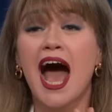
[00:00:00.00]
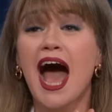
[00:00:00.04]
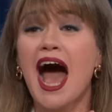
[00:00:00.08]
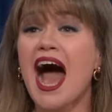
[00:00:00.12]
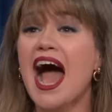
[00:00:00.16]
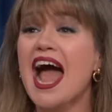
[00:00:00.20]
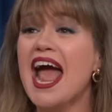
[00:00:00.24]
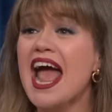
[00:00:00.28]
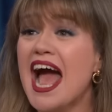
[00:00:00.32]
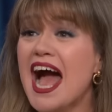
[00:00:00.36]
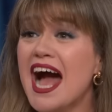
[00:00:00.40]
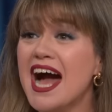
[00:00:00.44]

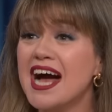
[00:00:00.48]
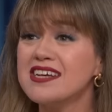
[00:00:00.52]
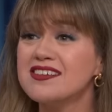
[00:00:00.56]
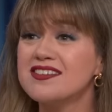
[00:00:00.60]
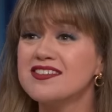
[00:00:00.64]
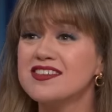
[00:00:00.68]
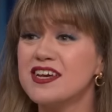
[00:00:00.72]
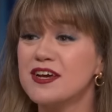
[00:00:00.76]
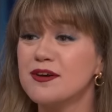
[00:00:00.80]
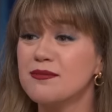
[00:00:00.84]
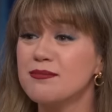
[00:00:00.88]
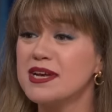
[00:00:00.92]
I
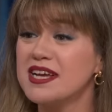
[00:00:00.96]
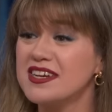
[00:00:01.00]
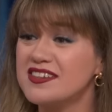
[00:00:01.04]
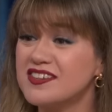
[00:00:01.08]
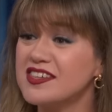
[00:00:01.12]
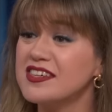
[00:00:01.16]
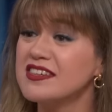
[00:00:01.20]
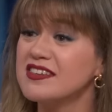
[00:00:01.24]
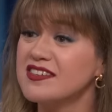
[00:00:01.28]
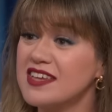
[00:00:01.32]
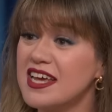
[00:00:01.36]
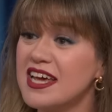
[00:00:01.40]
asked him because
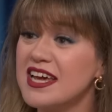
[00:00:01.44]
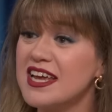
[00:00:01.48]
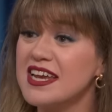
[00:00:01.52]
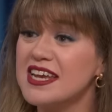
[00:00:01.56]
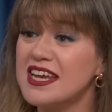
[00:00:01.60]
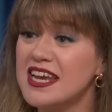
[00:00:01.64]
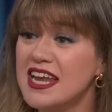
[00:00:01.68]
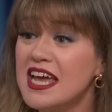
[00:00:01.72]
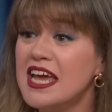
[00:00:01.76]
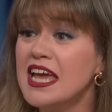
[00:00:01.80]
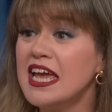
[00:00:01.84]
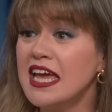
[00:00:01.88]
he
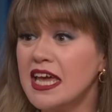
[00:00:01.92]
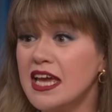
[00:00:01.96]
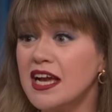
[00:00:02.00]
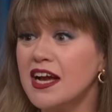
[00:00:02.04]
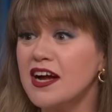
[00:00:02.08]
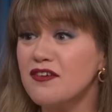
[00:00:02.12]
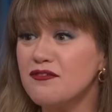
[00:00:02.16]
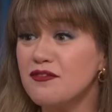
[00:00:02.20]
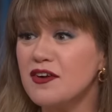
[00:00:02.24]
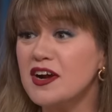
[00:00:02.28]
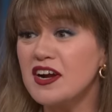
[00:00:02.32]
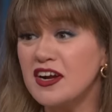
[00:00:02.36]
said
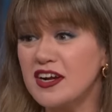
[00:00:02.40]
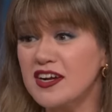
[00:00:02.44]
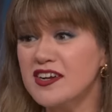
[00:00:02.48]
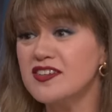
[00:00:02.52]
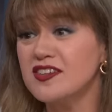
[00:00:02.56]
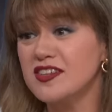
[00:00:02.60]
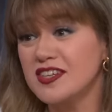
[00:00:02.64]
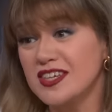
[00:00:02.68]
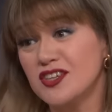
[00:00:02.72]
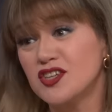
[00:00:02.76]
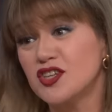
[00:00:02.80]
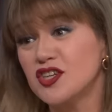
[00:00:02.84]

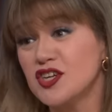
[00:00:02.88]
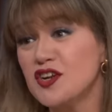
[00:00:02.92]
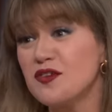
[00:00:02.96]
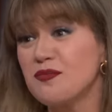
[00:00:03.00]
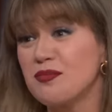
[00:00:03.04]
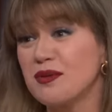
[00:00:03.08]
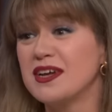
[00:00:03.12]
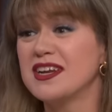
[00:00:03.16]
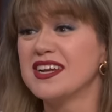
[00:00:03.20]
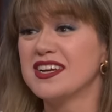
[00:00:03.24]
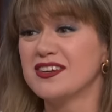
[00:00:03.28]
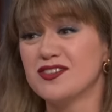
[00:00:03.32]
because he should have been.